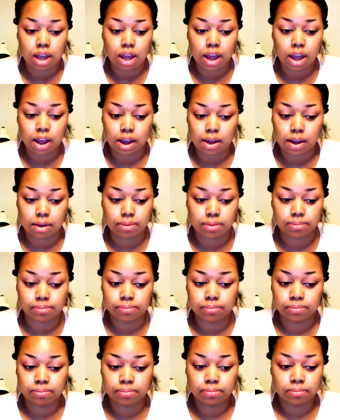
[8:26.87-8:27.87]

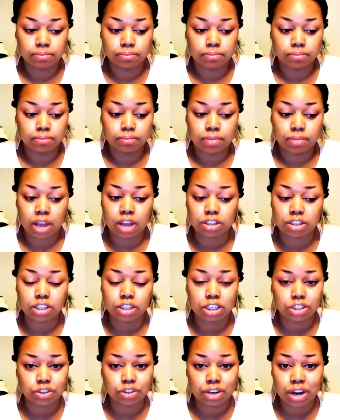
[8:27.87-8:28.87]
How
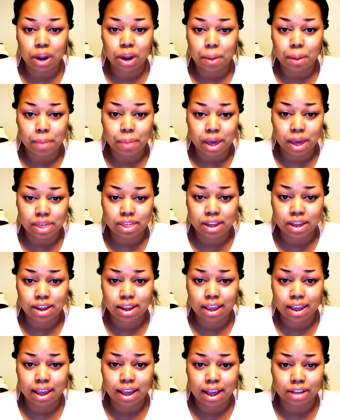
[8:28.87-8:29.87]
she treat her mother
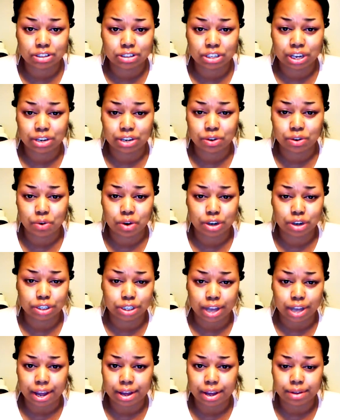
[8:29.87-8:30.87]
and how she ignore her
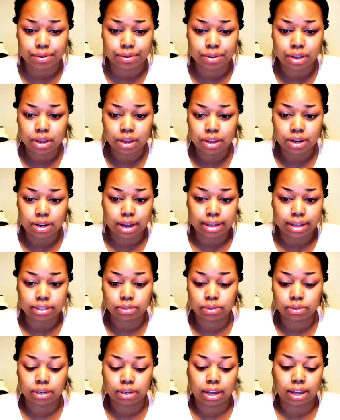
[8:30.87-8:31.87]
child,
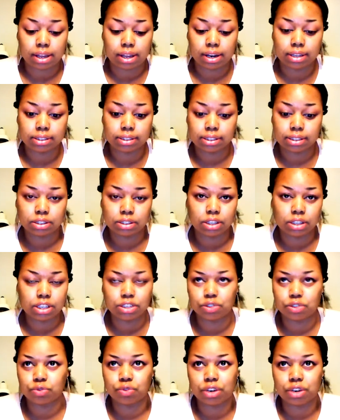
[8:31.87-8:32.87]
that's ridiculous.
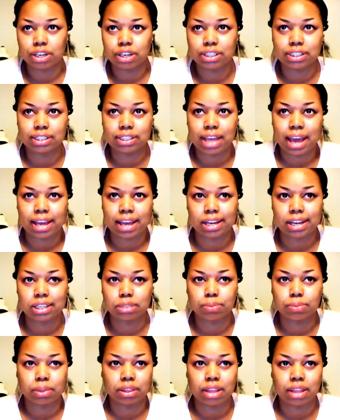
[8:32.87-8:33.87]
It's really sad.
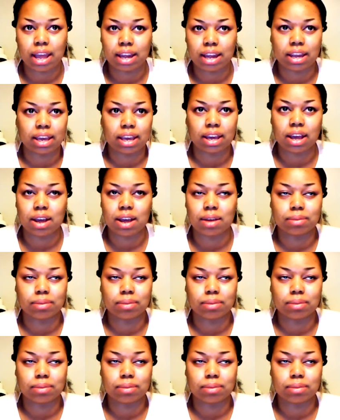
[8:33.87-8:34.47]
It's pathetic.